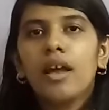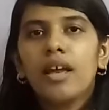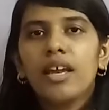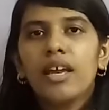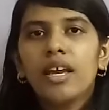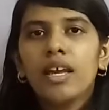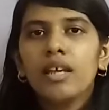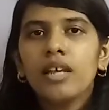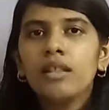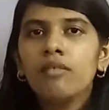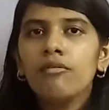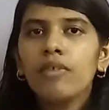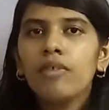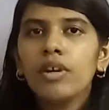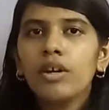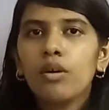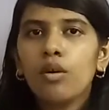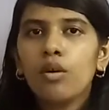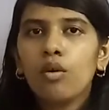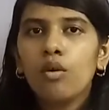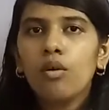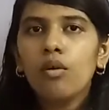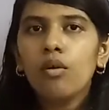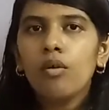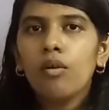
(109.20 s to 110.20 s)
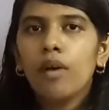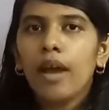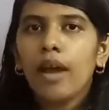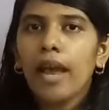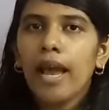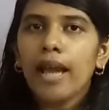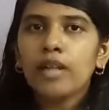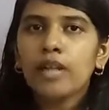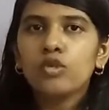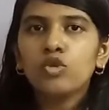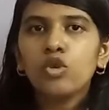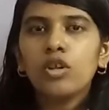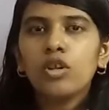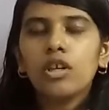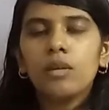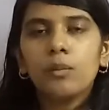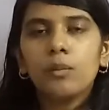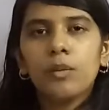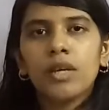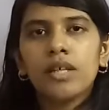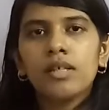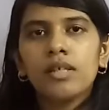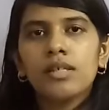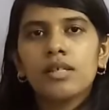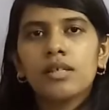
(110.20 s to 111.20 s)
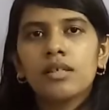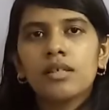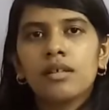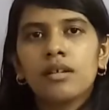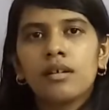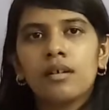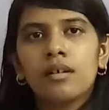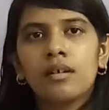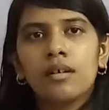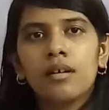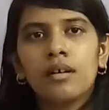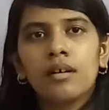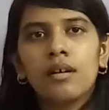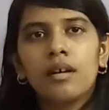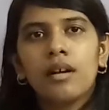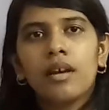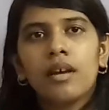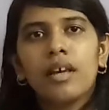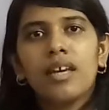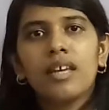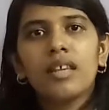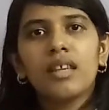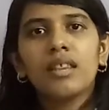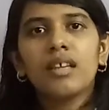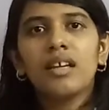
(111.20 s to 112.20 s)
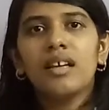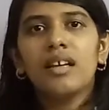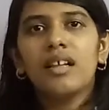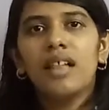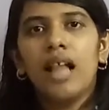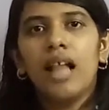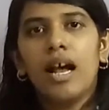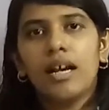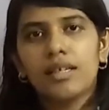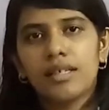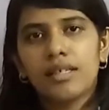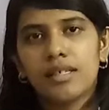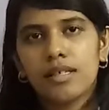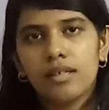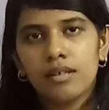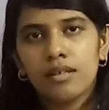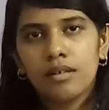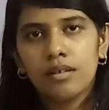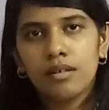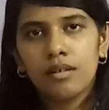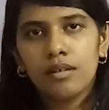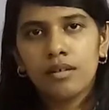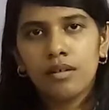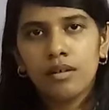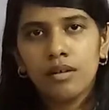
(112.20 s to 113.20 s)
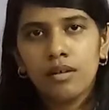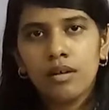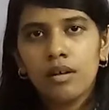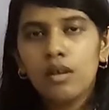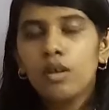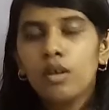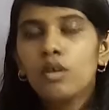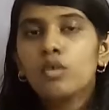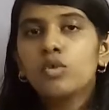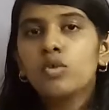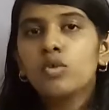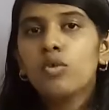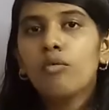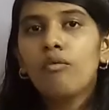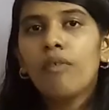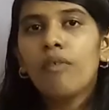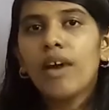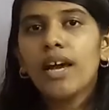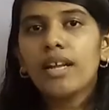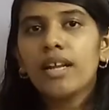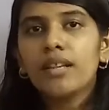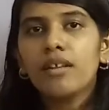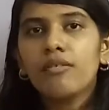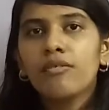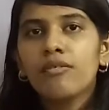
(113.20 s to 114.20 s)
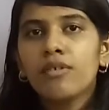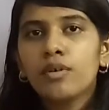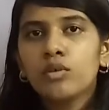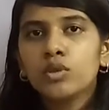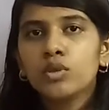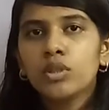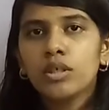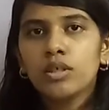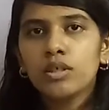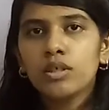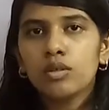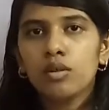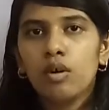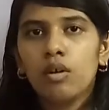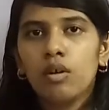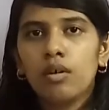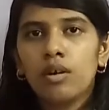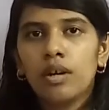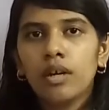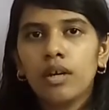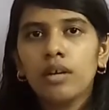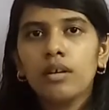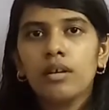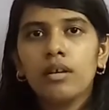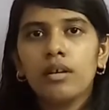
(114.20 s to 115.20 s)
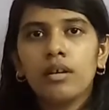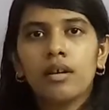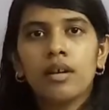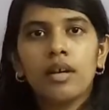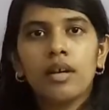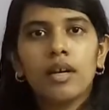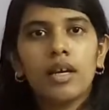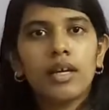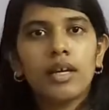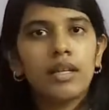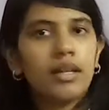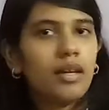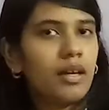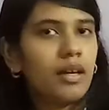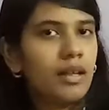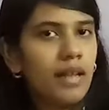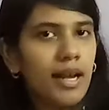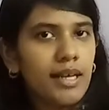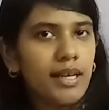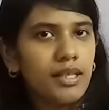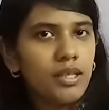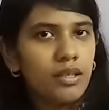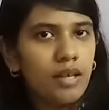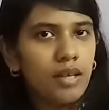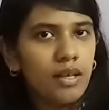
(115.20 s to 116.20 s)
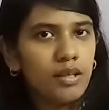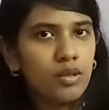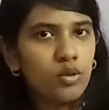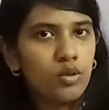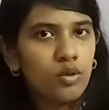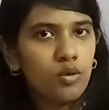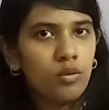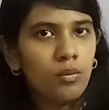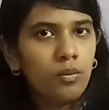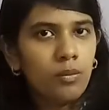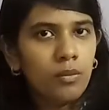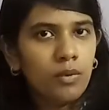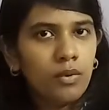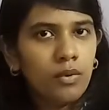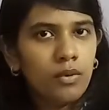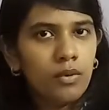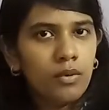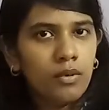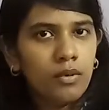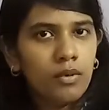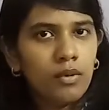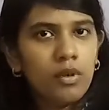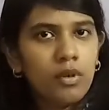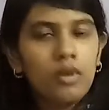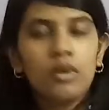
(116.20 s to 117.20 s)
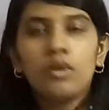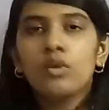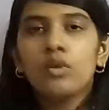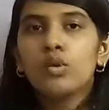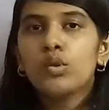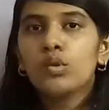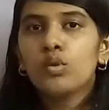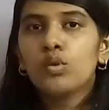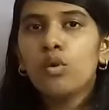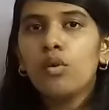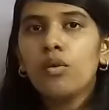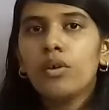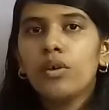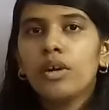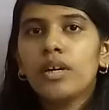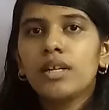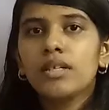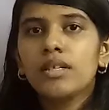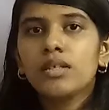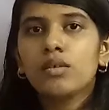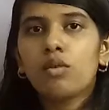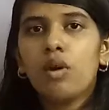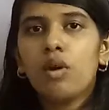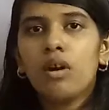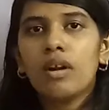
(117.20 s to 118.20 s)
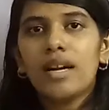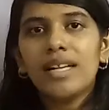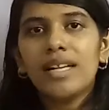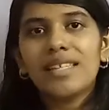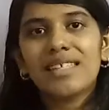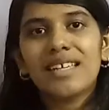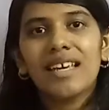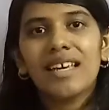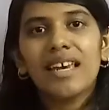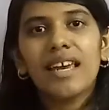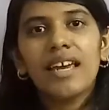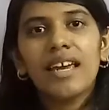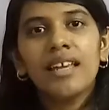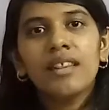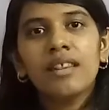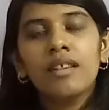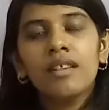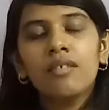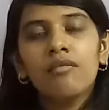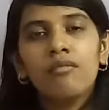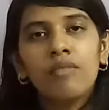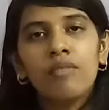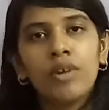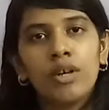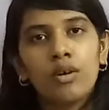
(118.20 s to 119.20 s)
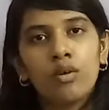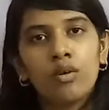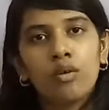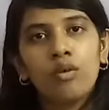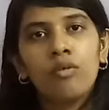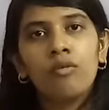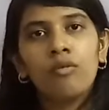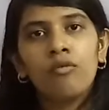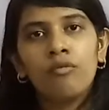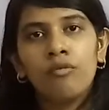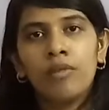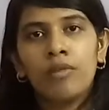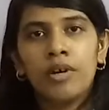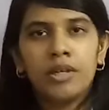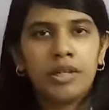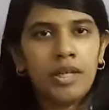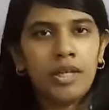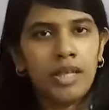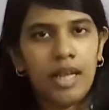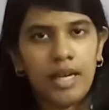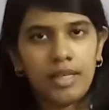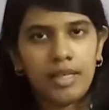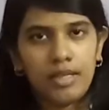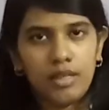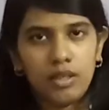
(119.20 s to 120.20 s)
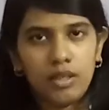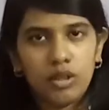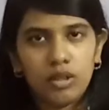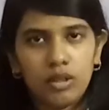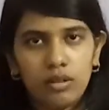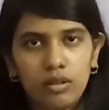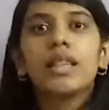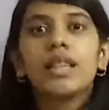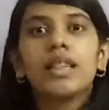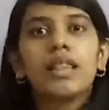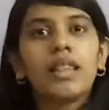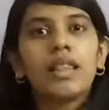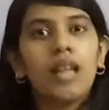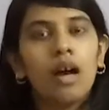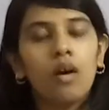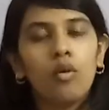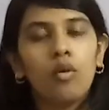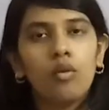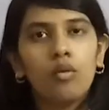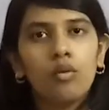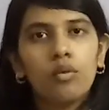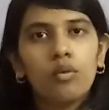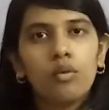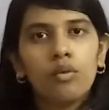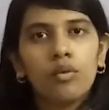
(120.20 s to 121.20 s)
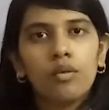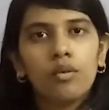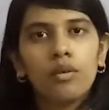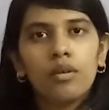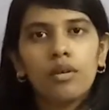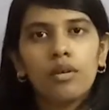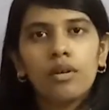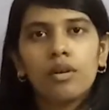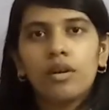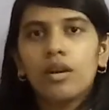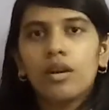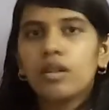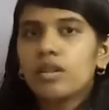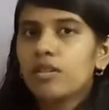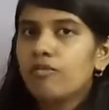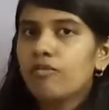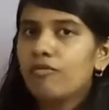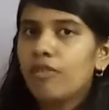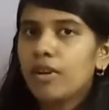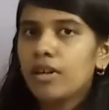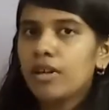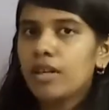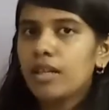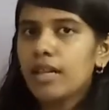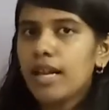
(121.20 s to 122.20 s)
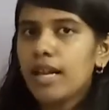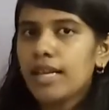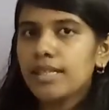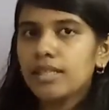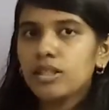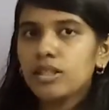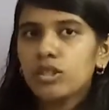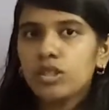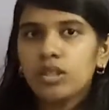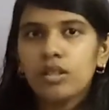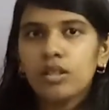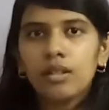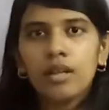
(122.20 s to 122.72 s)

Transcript: In vitro actually means in glass. So where the fusion is occurring in a glass test tube, so it is called as in vitro fertilization. Now, the fertilization